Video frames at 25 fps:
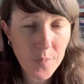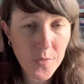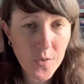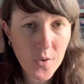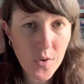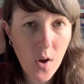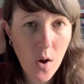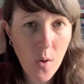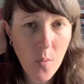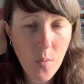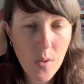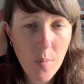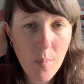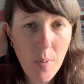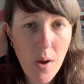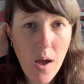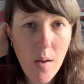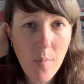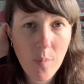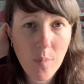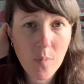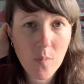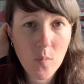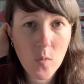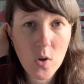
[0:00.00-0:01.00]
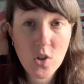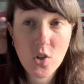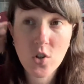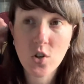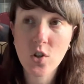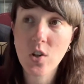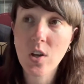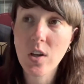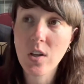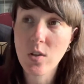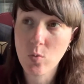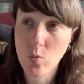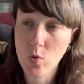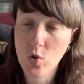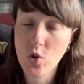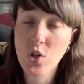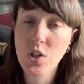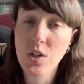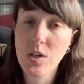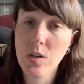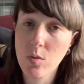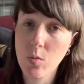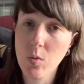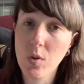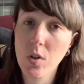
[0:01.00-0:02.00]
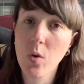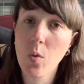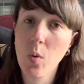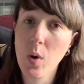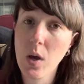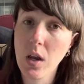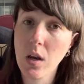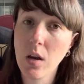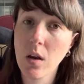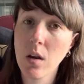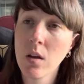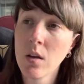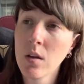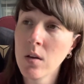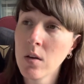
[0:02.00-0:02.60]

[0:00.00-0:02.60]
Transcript: to go with the pattern, which is what she did with the Queen.